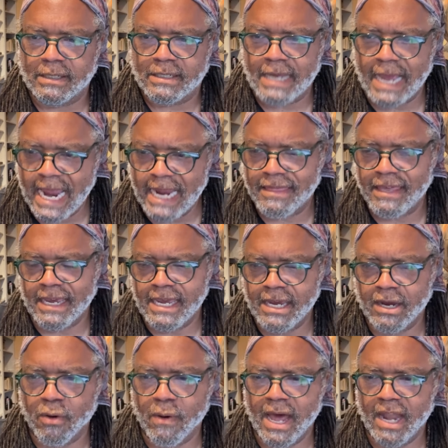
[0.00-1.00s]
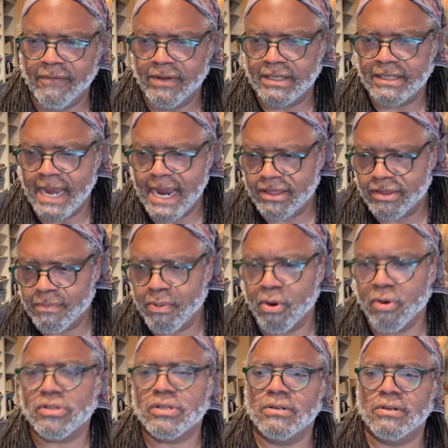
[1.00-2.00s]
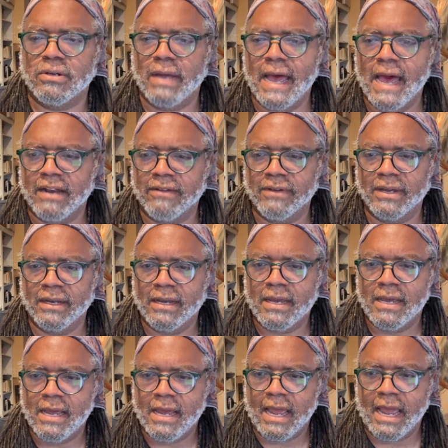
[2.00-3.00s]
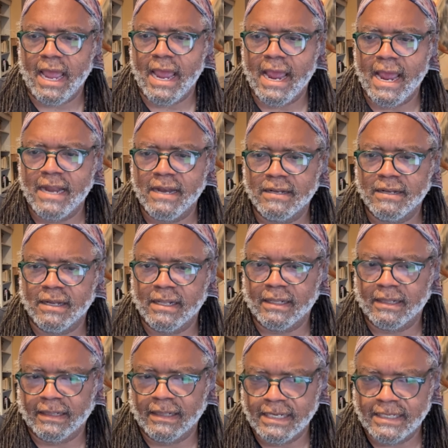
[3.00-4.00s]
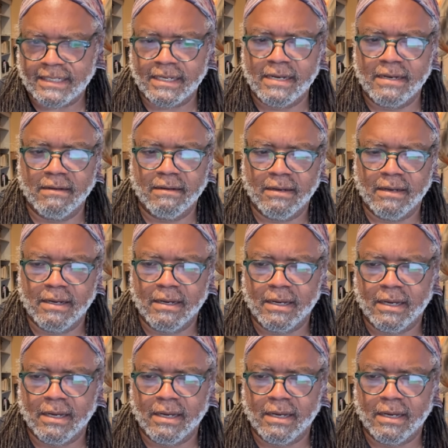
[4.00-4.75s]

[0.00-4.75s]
take the ego out of it, take the personal out of it, and listen